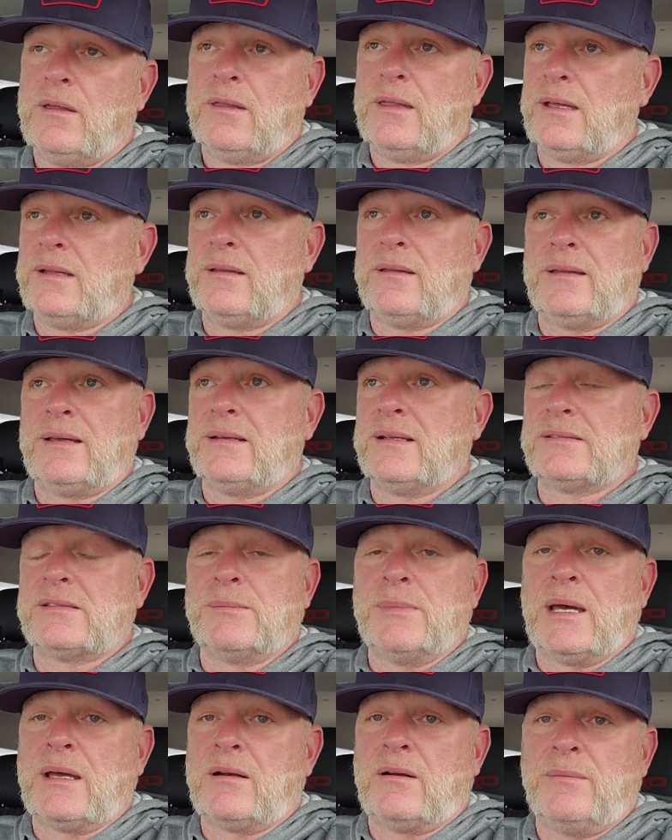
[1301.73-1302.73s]
That
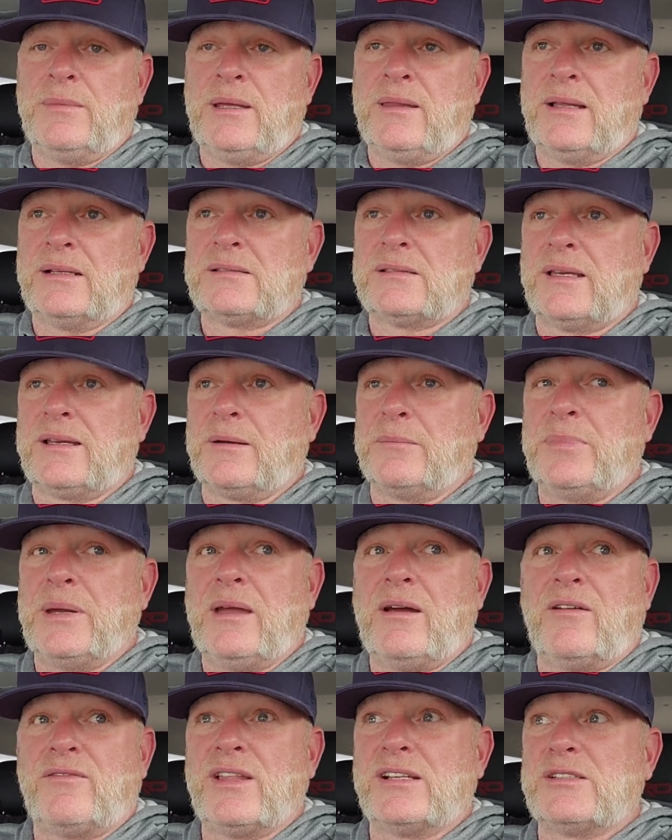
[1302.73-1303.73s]
doesn't matter to me. That's like a
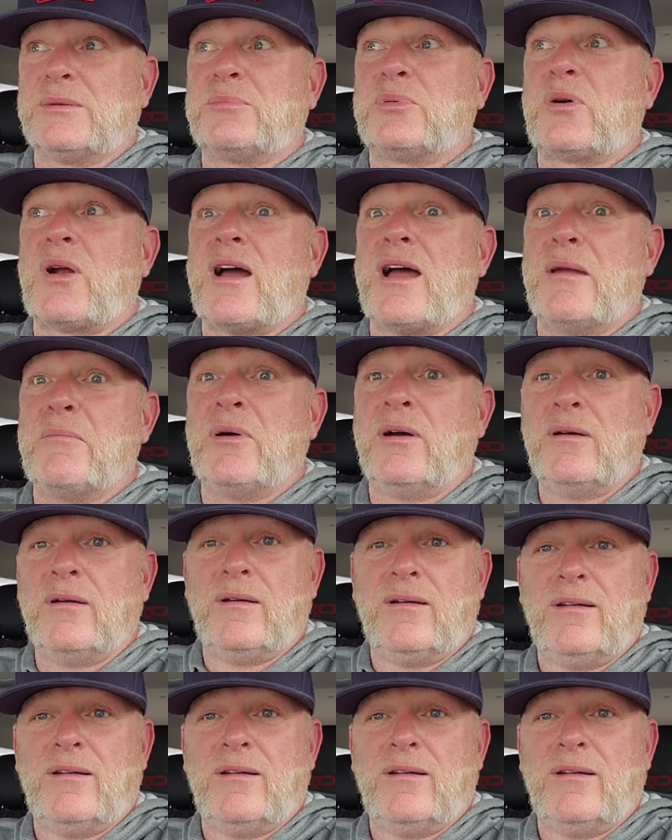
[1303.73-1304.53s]
payoff. That's a bribe.